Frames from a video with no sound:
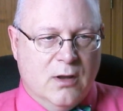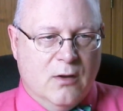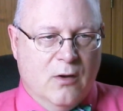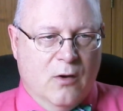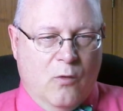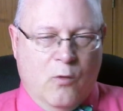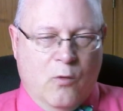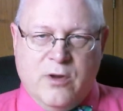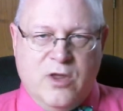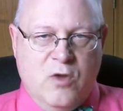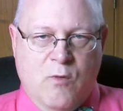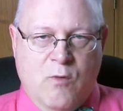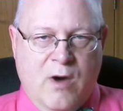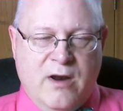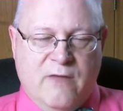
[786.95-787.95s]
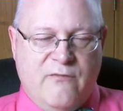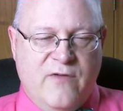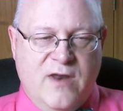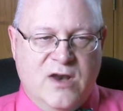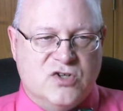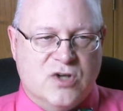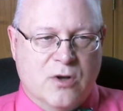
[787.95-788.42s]
or you want to
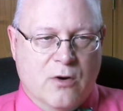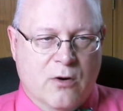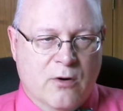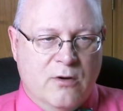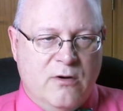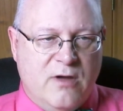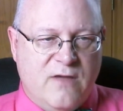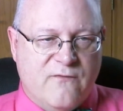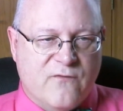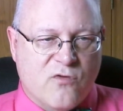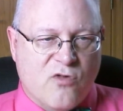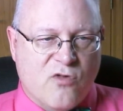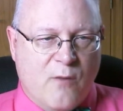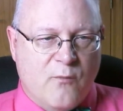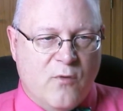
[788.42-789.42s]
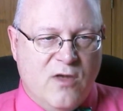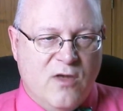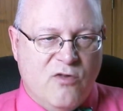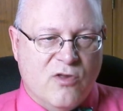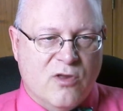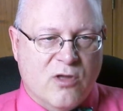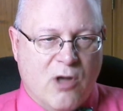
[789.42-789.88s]
finish it early for some
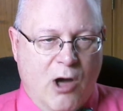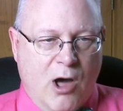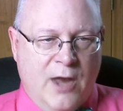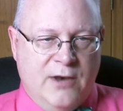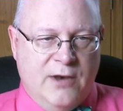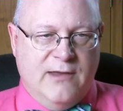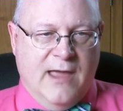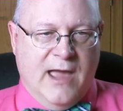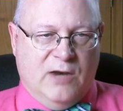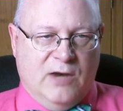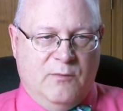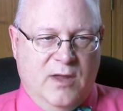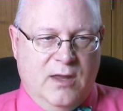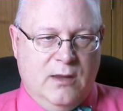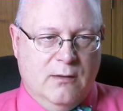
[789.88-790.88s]
reason, contact me.